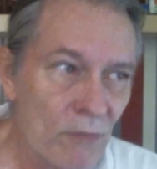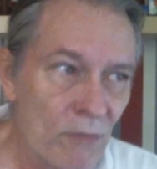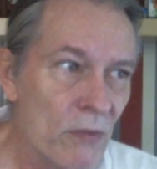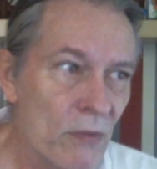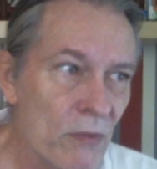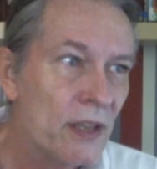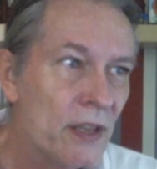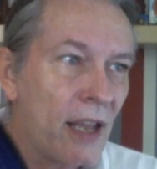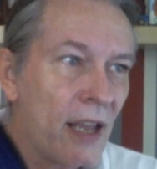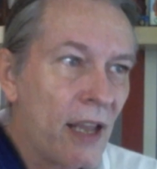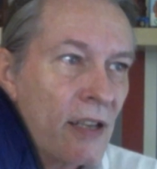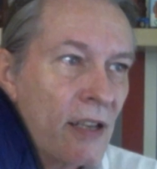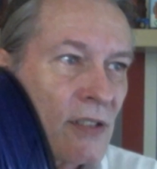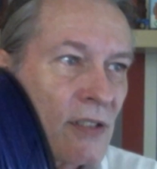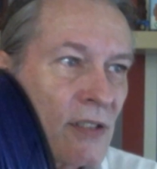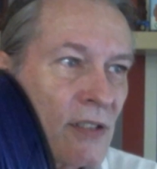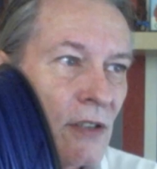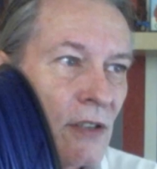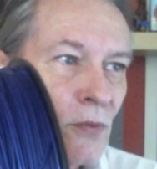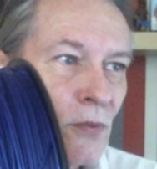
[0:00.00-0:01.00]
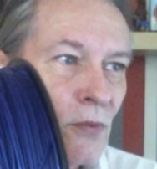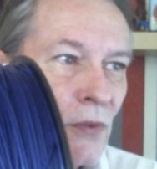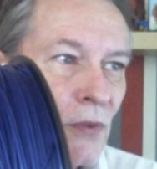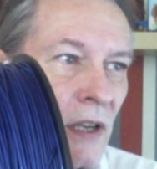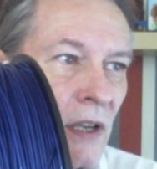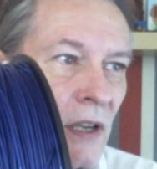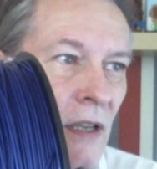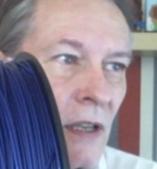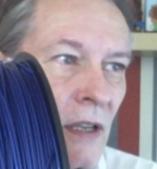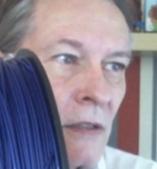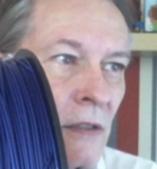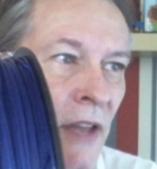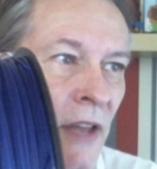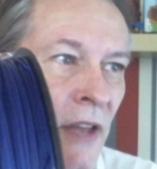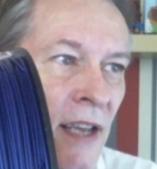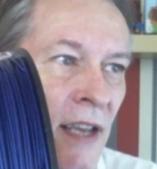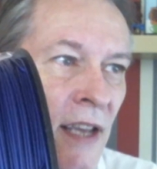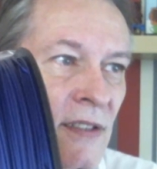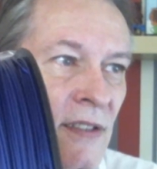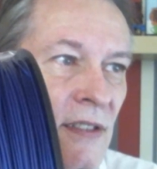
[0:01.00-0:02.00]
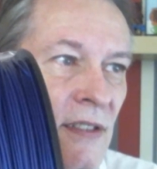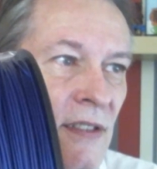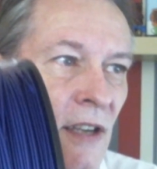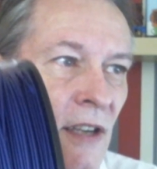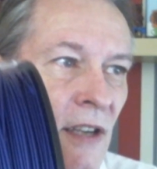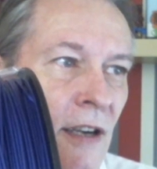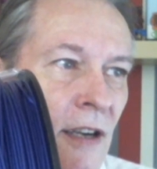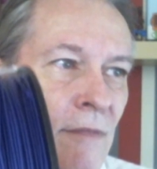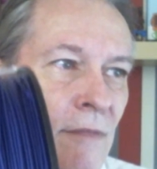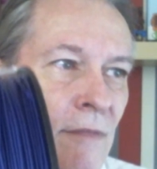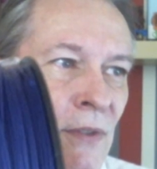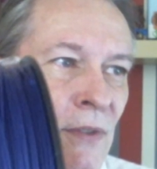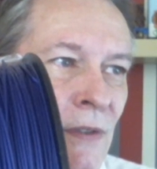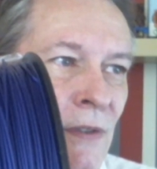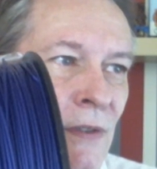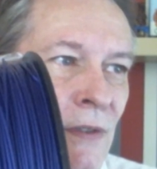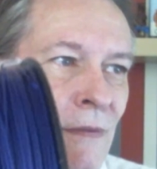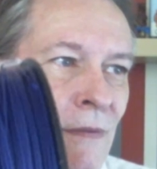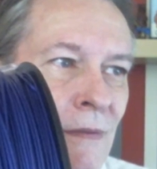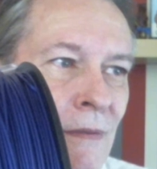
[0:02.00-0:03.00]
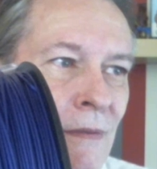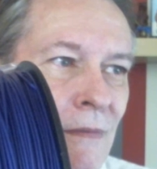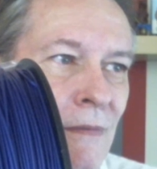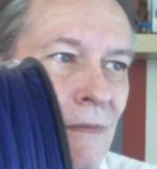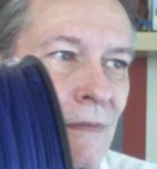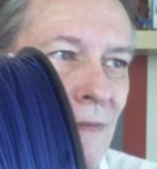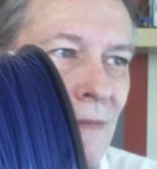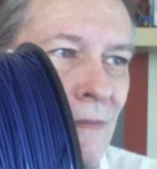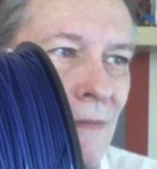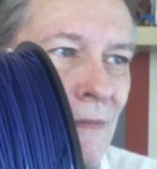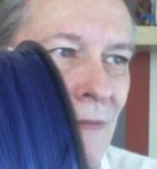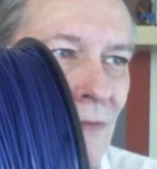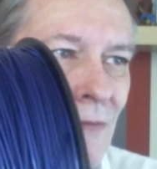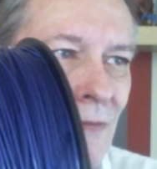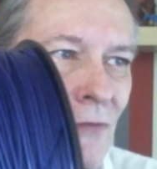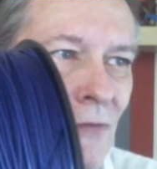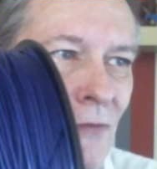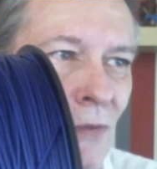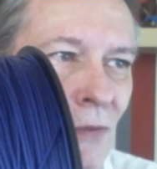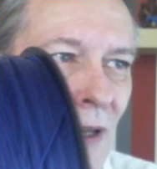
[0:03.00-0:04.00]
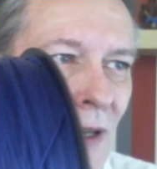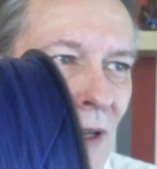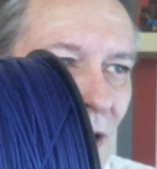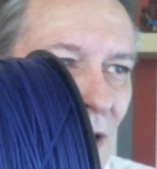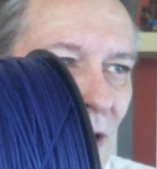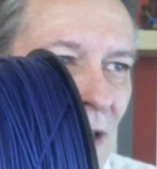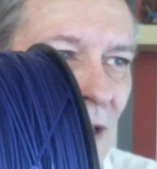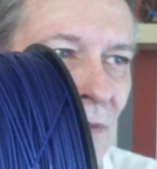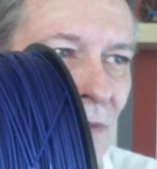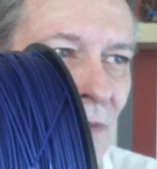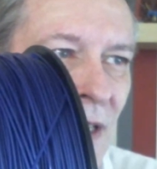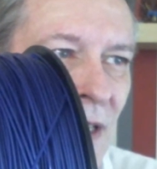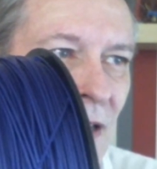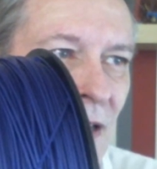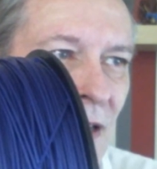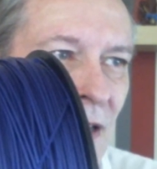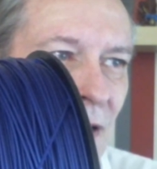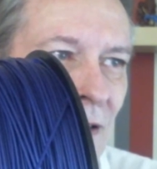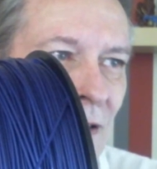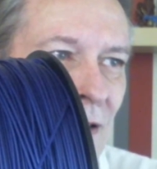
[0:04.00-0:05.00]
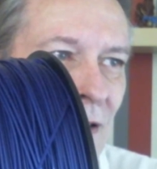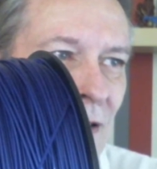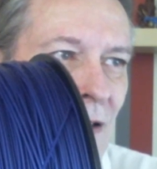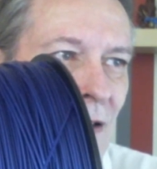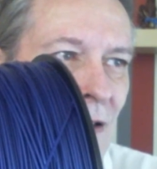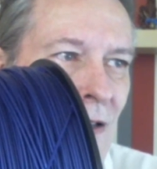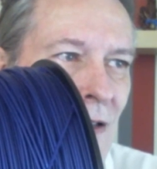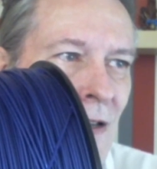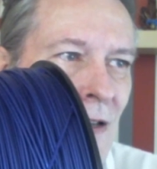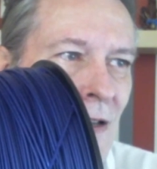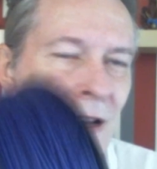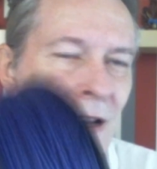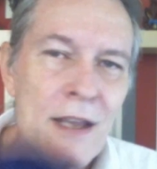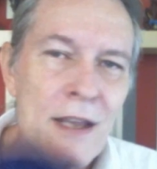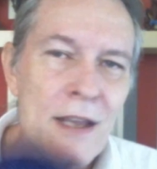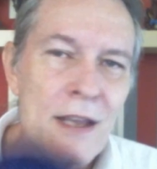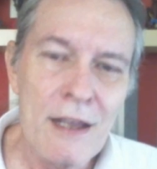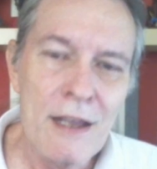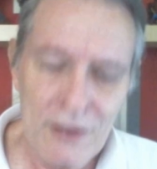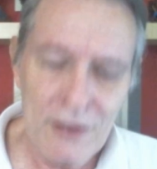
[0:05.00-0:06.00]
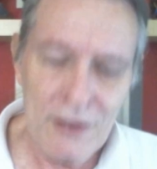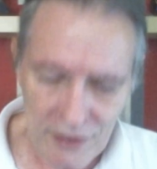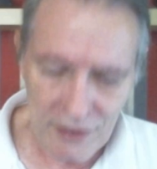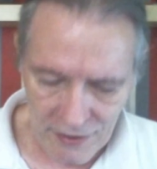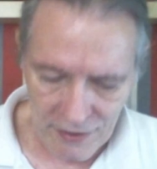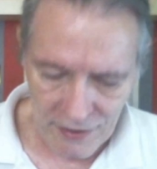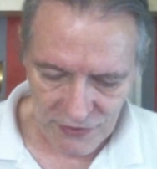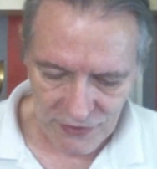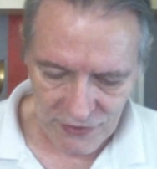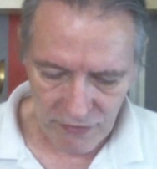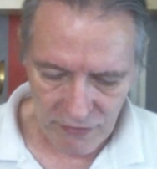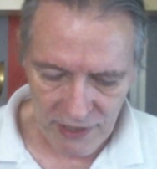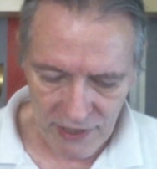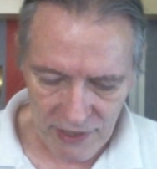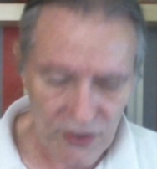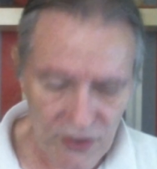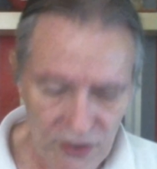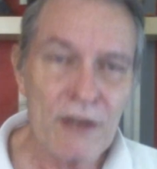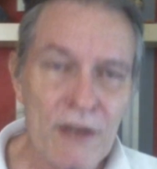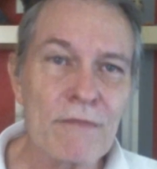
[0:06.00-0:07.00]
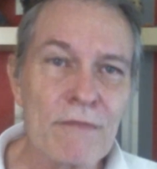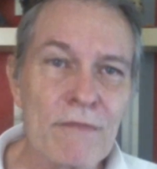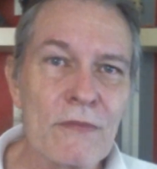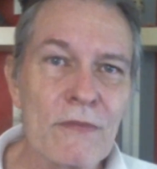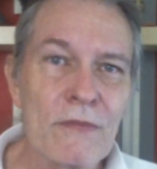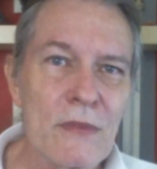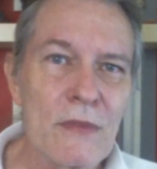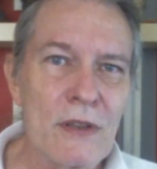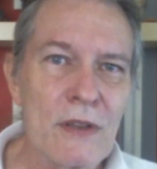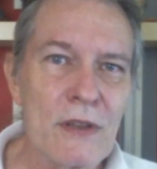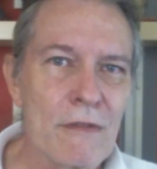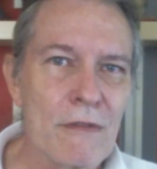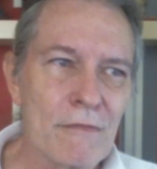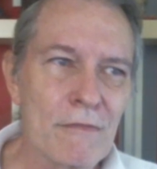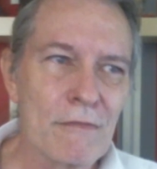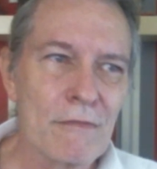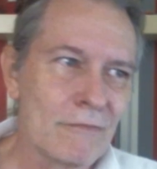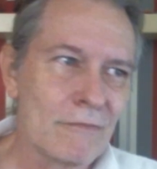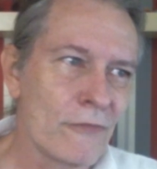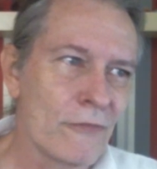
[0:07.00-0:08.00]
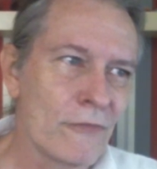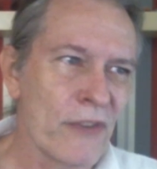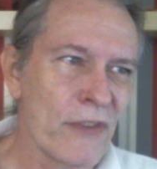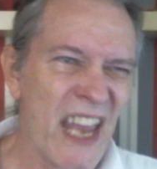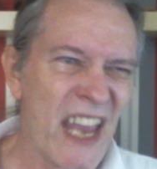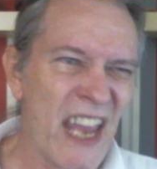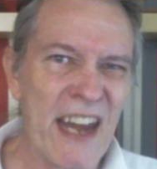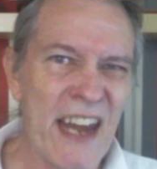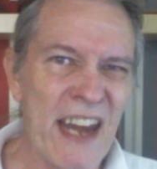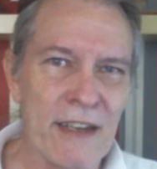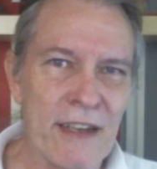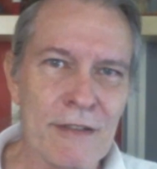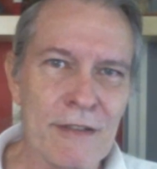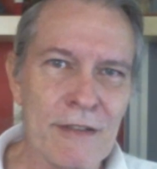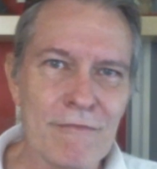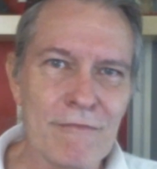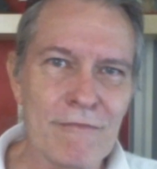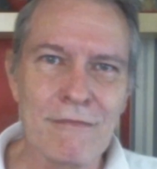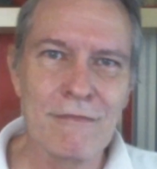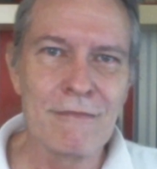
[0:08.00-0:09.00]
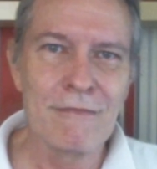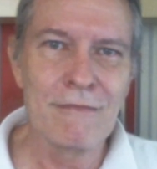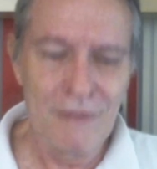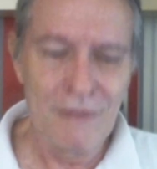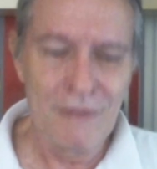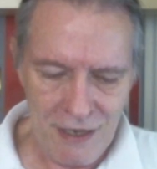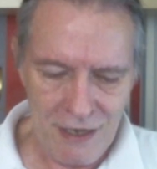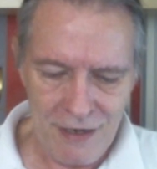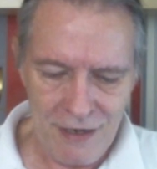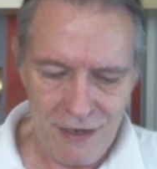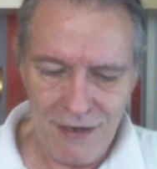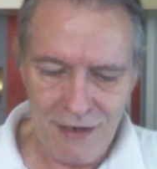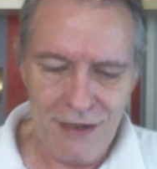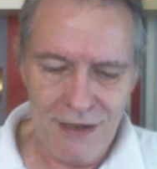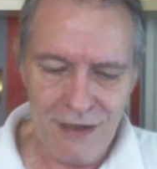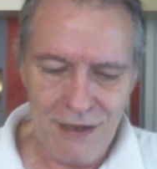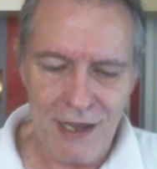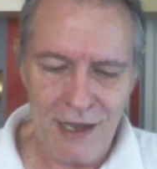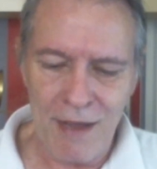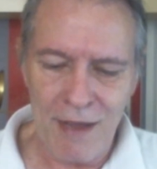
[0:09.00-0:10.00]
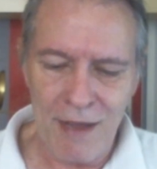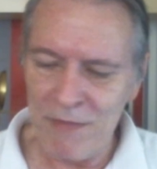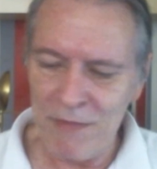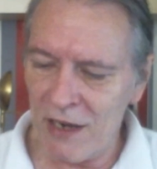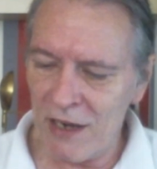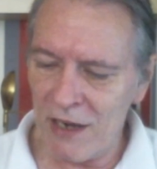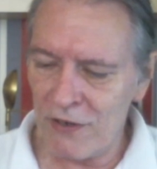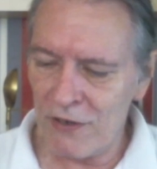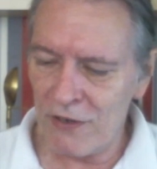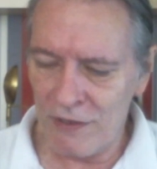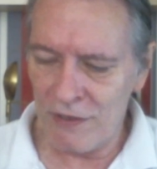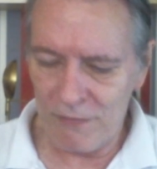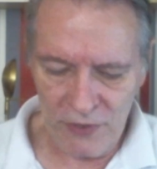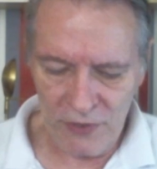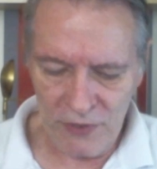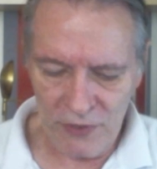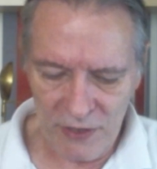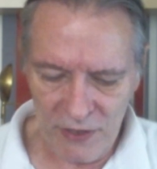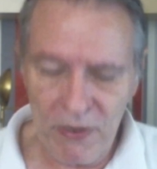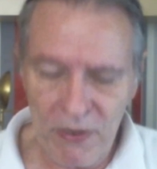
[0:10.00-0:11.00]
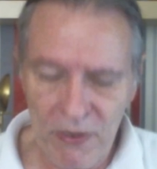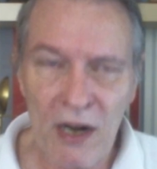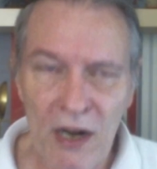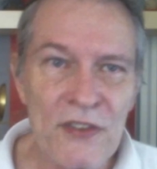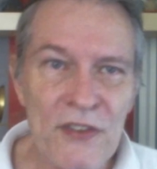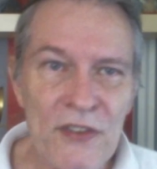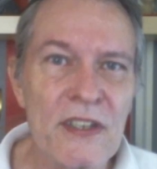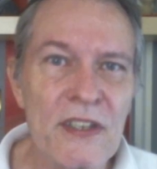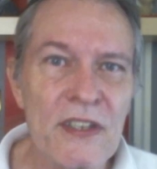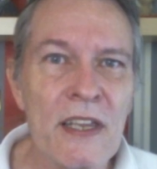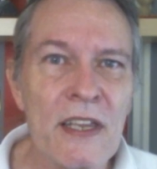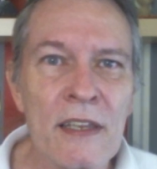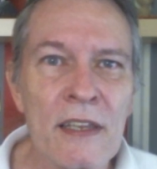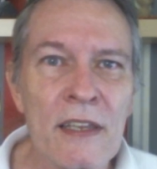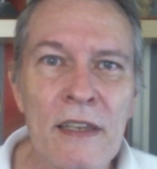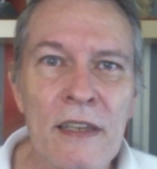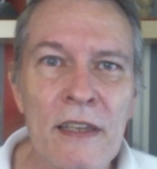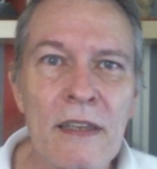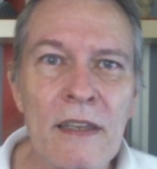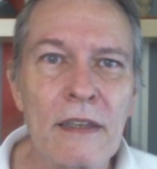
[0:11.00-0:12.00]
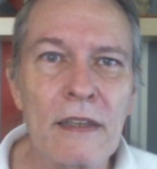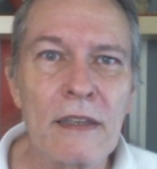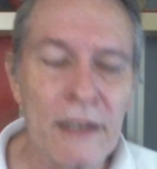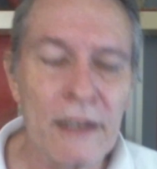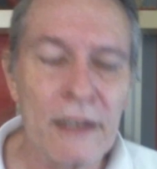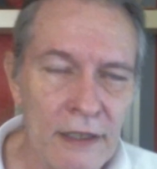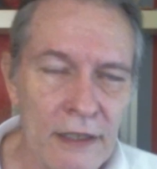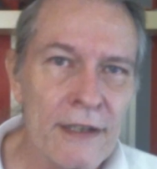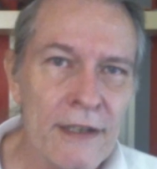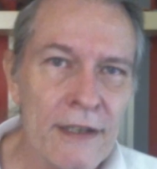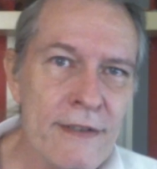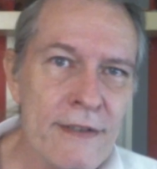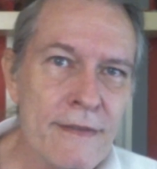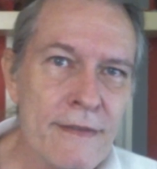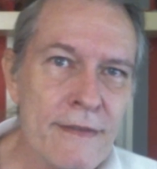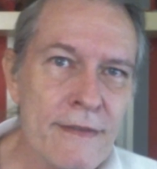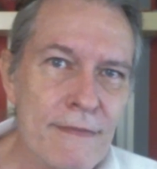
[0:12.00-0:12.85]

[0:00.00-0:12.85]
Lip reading: But that is a real nice dark blue. Really lovely color. So I thought, forget it. I'm not going to print the parts in lila,